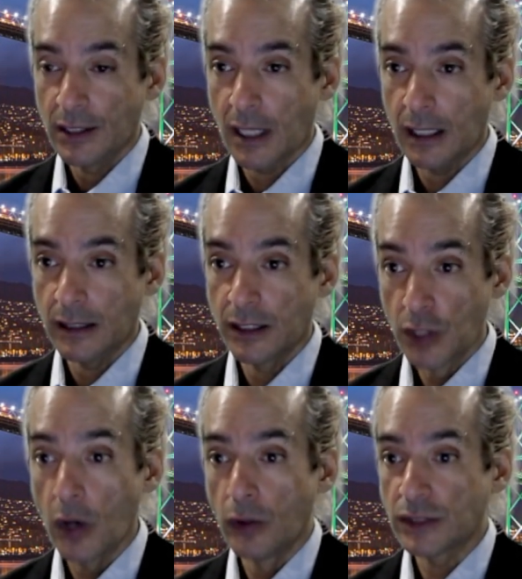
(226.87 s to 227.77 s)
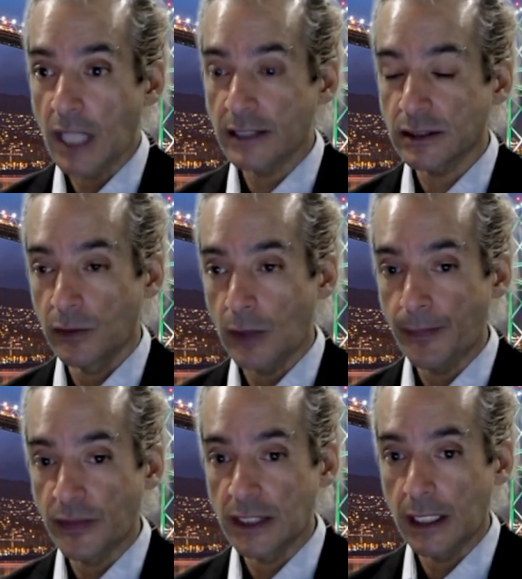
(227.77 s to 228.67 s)
uh, the nodes actually
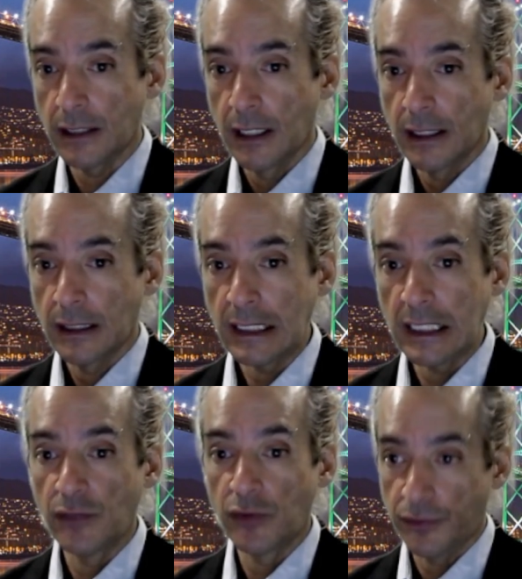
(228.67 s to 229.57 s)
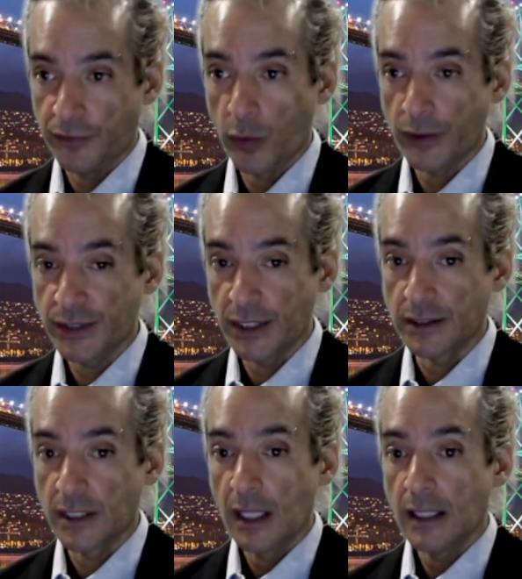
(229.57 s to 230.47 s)
represent the evil forces.